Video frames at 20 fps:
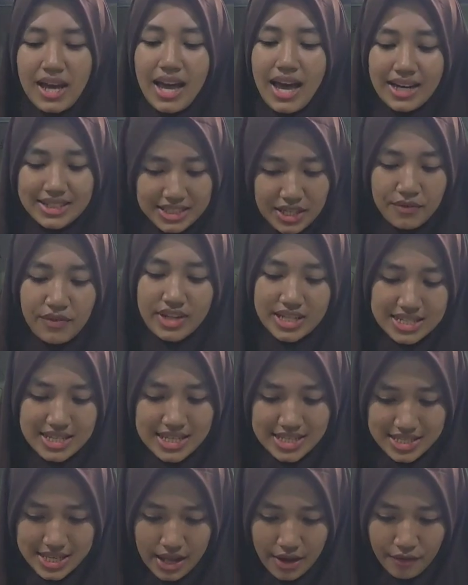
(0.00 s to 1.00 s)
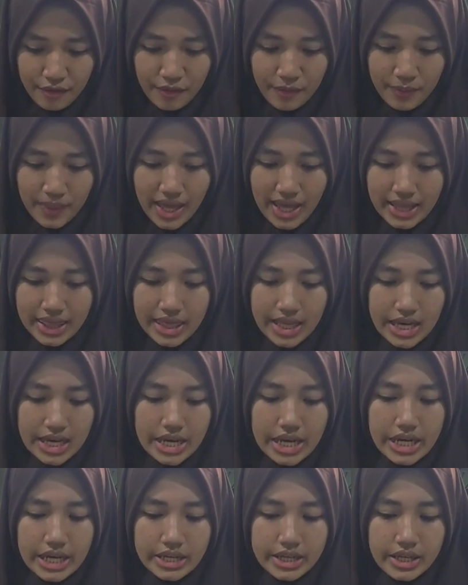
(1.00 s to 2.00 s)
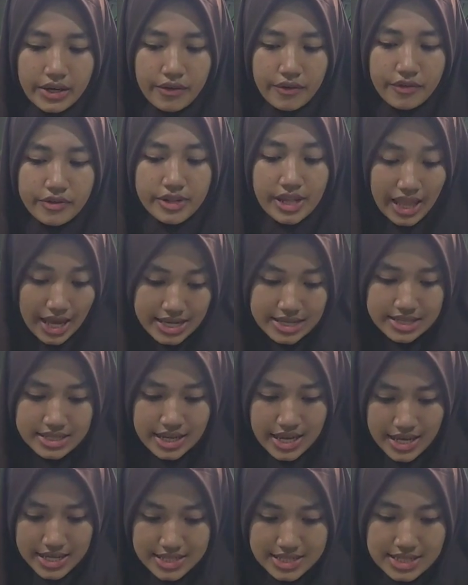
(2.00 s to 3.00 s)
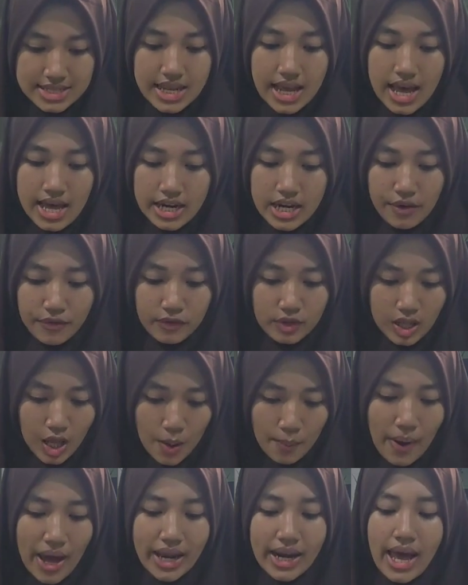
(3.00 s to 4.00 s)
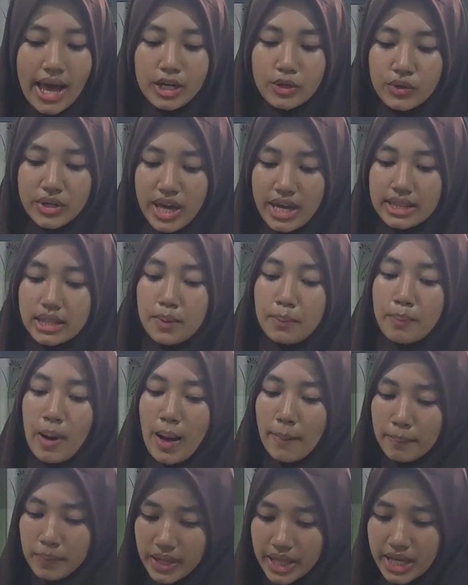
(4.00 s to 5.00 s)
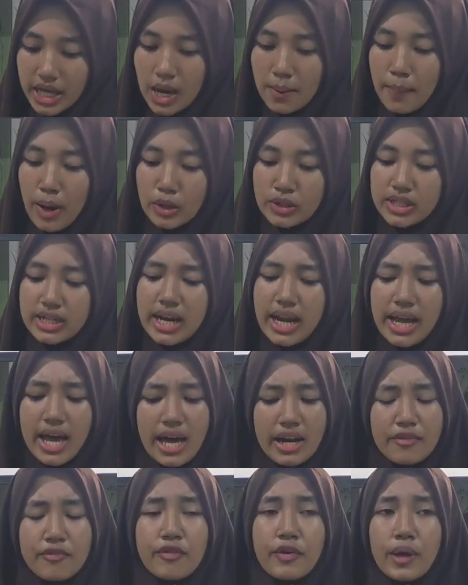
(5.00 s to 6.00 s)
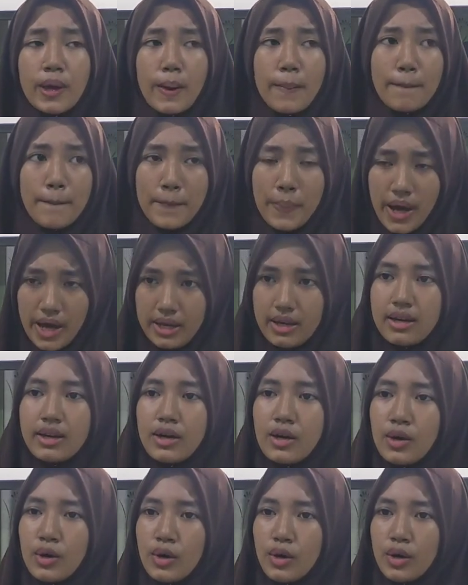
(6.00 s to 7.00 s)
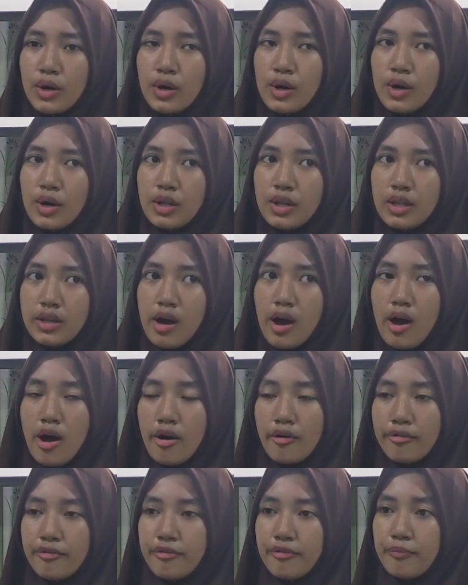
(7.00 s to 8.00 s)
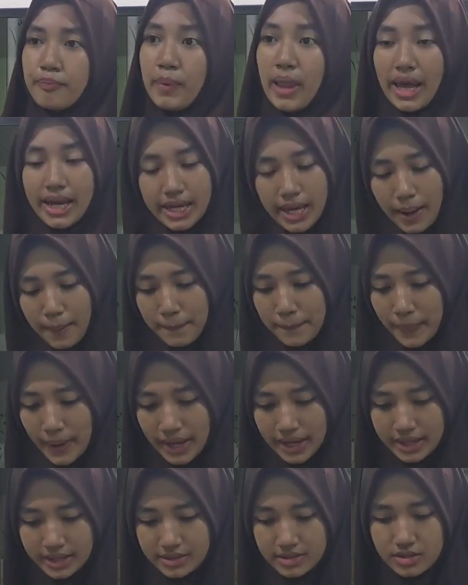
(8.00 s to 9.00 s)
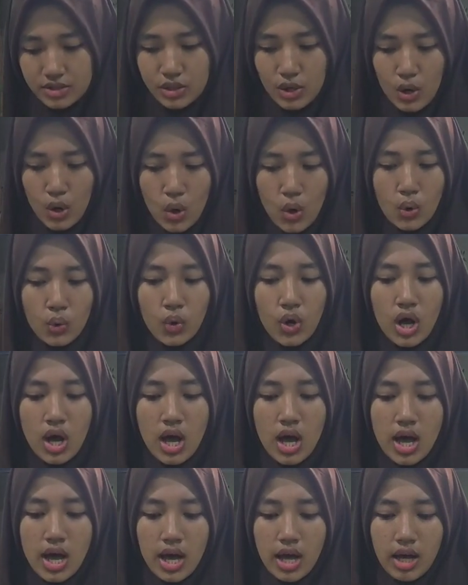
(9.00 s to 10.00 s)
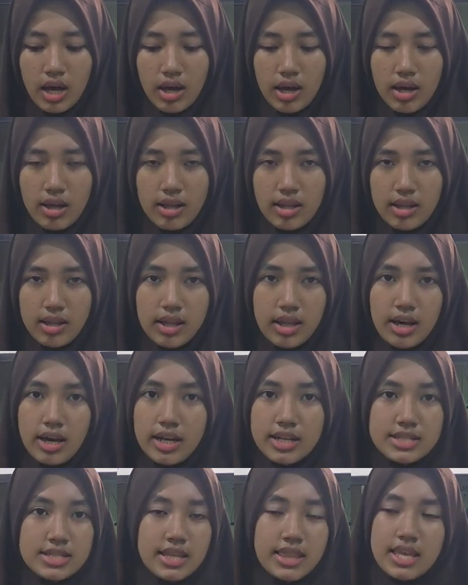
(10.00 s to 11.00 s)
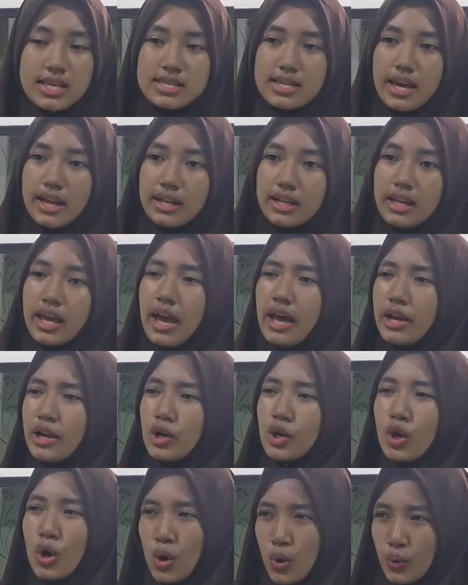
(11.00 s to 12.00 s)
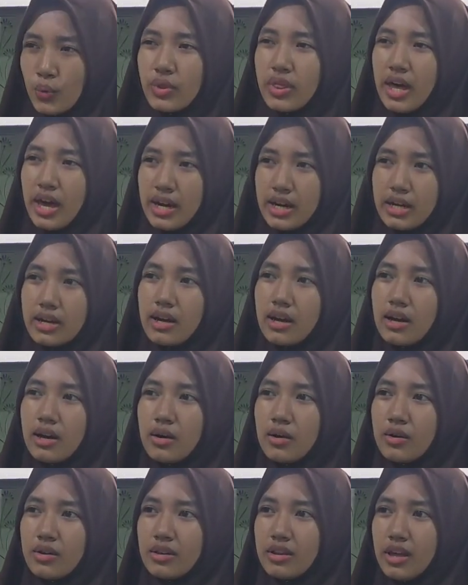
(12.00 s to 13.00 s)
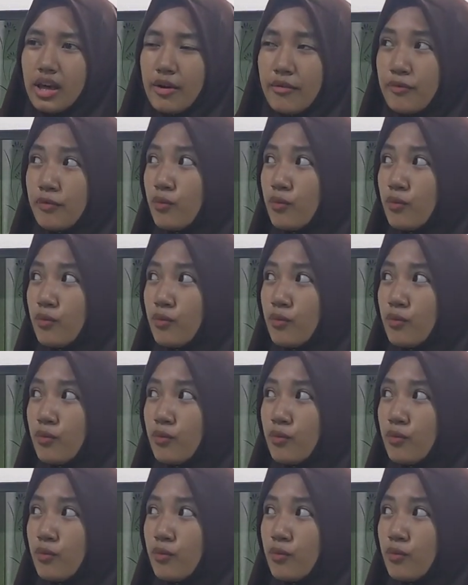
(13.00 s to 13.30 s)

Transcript: activities itself. And the last is develop and educate the public about the negative impact of black campaign, so the citizen can know that if